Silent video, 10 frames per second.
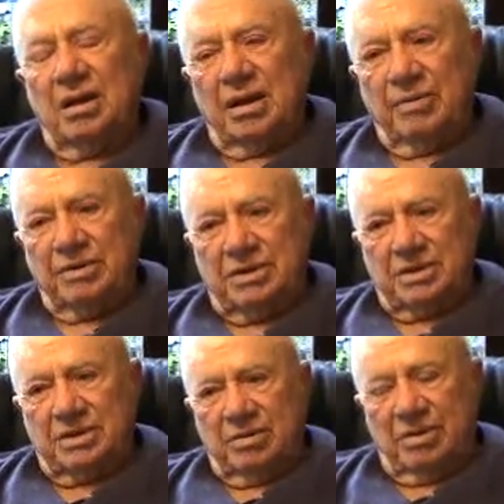That was
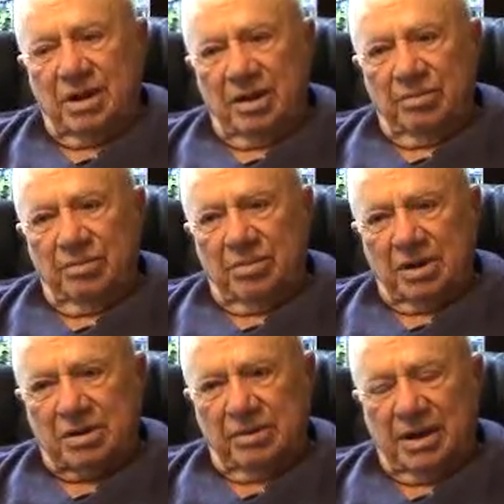when I
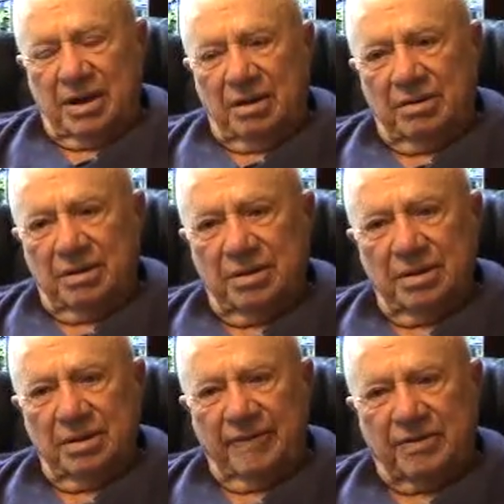looked around
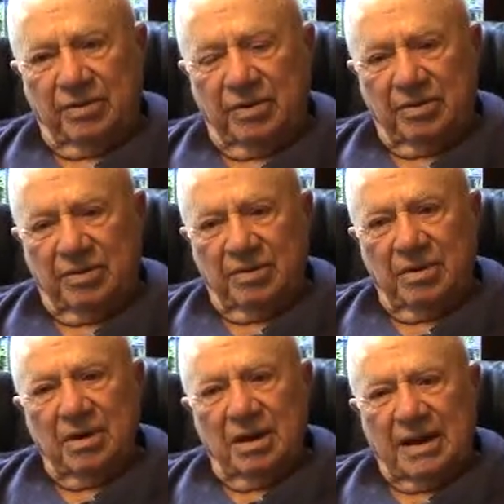after
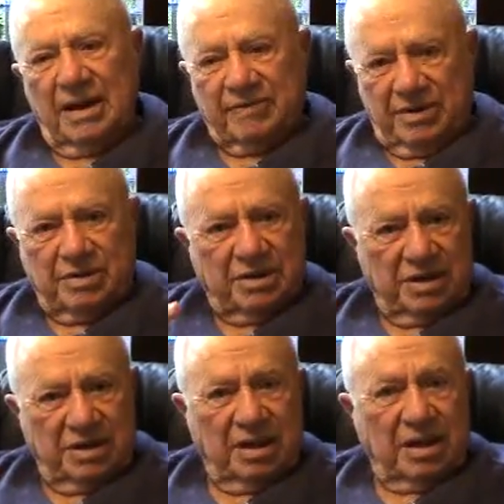this
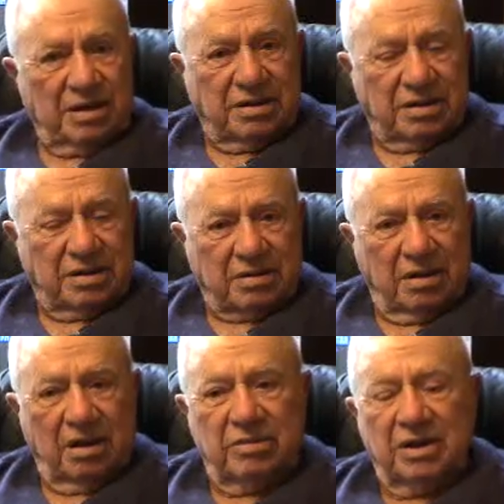scene I just
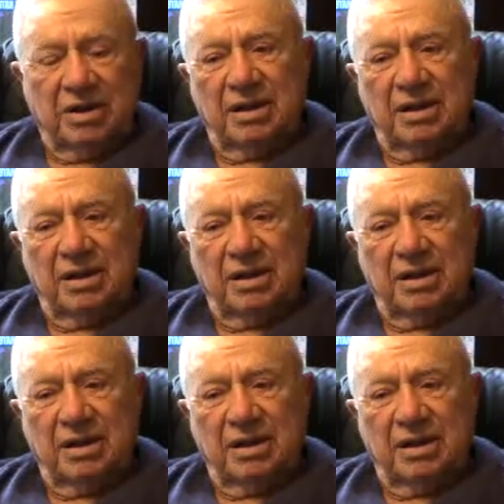described.